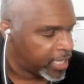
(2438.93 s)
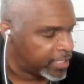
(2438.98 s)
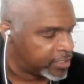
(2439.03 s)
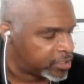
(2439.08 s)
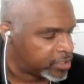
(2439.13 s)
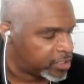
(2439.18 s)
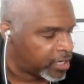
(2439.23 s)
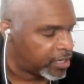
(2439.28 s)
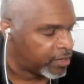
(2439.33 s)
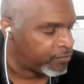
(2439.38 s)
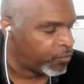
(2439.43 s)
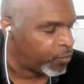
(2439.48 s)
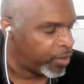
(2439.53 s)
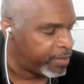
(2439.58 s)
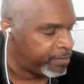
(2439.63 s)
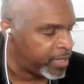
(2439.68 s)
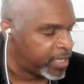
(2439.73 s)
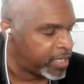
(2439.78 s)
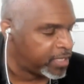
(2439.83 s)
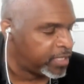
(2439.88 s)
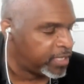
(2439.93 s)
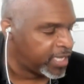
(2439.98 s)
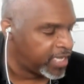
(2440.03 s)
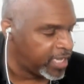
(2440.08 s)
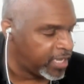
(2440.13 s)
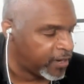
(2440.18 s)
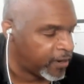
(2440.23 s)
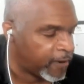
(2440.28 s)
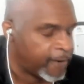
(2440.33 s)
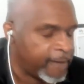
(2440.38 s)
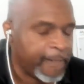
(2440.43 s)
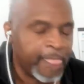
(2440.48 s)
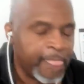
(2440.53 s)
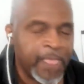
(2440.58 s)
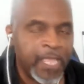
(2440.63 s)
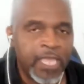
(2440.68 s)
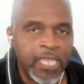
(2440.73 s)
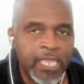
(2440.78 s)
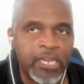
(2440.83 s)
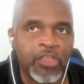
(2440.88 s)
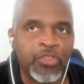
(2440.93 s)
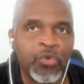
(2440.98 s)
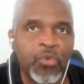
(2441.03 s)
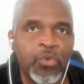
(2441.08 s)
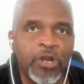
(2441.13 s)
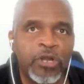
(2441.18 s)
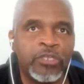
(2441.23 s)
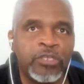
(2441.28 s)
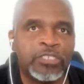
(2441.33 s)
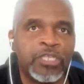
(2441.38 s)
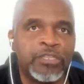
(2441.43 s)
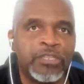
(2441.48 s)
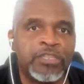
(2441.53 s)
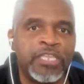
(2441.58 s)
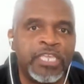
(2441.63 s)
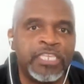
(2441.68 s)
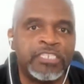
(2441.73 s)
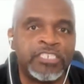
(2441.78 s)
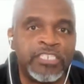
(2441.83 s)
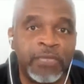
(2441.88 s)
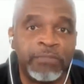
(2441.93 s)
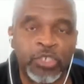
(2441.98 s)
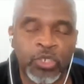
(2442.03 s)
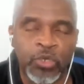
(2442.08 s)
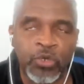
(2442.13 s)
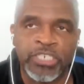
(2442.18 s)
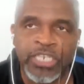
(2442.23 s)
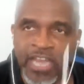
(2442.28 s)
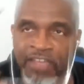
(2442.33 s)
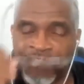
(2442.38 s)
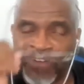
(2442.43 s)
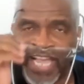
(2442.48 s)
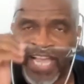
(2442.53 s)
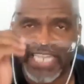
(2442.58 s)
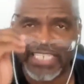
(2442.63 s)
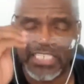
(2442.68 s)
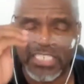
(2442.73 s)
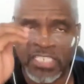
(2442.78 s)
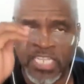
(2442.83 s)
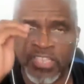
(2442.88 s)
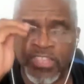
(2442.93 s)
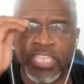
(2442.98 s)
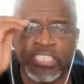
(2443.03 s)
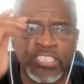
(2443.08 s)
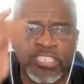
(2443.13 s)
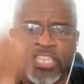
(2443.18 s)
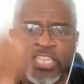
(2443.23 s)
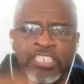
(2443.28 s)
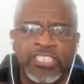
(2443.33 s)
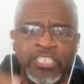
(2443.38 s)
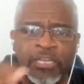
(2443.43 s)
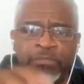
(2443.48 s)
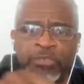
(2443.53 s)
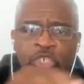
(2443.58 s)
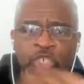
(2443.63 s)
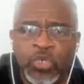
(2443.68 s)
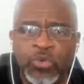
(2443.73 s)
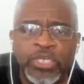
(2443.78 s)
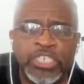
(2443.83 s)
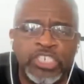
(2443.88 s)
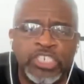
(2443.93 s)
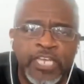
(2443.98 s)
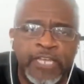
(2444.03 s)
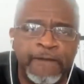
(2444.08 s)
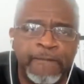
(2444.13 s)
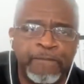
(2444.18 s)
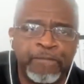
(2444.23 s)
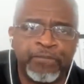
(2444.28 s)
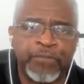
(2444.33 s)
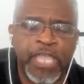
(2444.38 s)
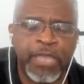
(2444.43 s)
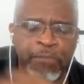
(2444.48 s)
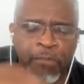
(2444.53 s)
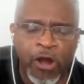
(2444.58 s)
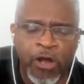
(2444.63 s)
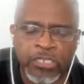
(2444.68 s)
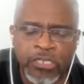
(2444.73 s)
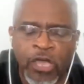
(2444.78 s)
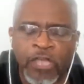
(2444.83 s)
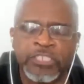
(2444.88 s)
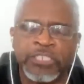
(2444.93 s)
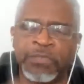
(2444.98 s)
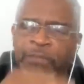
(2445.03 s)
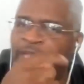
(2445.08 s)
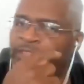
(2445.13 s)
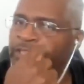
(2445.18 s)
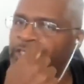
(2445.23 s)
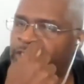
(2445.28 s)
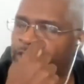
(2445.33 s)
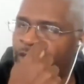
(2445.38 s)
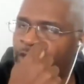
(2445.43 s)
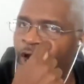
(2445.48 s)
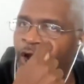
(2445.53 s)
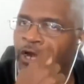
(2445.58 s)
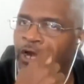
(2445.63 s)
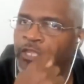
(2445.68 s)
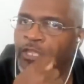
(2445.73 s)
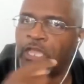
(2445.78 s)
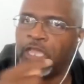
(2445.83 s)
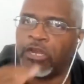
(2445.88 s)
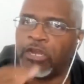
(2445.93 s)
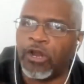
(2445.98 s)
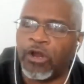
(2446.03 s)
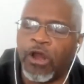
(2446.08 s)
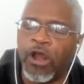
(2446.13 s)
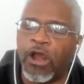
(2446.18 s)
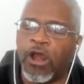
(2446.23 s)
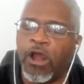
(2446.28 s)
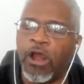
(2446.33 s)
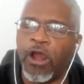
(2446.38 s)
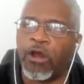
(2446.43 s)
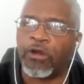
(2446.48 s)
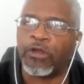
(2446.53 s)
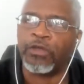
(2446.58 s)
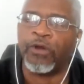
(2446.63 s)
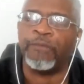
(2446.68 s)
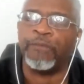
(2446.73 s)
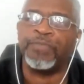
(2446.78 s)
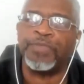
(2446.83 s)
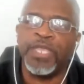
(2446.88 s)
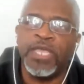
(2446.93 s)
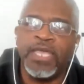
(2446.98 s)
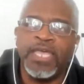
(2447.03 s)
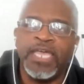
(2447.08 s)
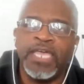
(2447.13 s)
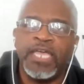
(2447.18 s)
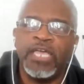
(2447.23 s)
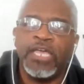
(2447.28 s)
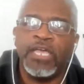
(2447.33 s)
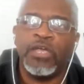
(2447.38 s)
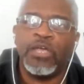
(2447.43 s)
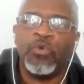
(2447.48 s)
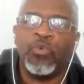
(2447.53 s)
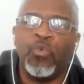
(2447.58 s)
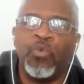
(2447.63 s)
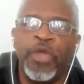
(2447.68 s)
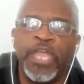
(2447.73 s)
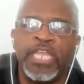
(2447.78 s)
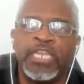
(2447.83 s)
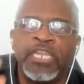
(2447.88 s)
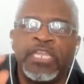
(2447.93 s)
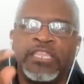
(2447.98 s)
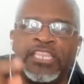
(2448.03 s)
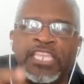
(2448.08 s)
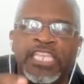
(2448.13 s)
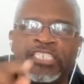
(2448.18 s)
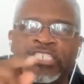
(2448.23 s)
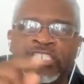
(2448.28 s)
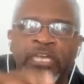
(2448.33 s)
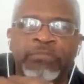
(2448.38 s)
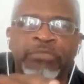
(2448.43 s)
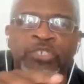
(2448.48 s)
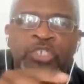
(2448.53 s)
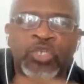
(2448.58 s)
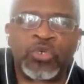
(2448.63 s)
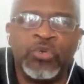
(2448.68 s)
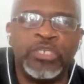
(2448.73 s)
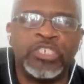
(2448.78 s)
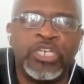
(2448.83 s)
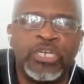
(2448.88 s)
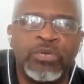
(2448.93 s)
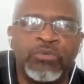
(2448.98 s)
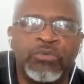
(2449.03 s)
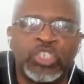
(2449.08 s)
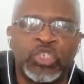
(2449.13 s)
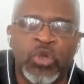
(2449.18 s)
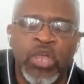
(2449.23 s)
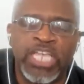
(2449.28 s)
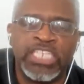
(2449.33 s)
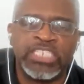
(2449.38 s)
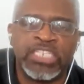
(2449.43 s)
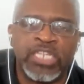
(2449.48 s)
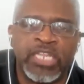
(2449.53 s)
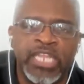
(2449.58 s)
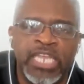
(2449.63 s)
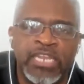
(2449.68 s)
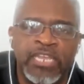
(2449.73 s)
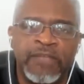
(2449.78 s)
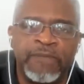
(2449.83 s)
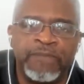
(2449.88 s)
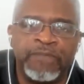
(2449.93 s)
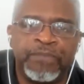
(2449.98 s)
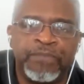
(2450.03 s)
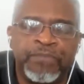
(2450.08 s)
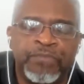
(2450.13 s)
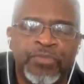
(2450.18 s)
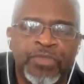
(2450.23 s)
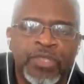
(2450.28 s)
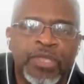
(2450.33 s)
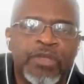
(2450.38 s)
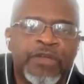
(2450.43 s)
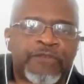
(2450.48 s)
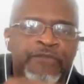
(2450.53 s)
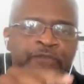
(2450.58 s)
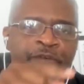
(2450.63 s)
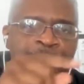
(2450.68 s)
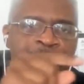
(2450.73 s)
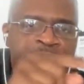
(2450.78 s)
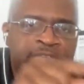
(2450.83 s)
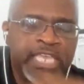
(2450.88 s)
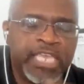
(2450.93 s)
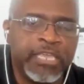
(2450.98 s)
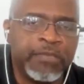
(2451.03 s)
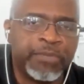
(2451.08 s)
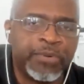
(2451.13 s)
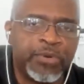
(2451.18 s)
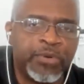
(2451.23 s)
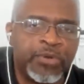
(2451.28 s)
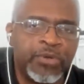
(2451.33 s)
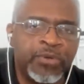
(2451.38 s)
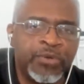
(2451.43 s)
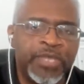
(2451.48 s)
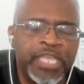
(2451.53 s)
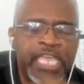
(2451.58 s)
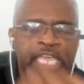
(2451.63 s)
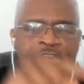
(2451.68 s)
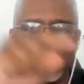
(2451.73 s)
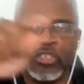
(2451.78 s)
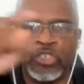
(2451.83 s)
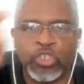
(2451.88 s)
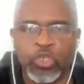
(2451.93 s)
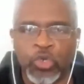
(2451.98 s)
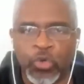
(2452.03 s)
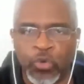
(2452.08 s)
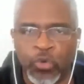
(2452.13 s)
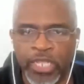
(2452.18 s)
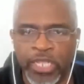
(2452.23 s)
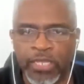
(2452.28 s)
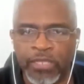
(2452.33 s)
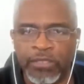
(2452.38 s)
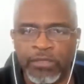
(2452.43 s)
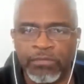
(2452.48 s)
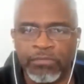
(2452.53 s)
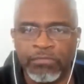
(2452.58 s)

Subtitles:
instead of women here. In other words, the Septuagint, I forgot to say this, the Septuagint, and Mark talks about this in her article. When the Septuagint was translated from Hebrew into Greek,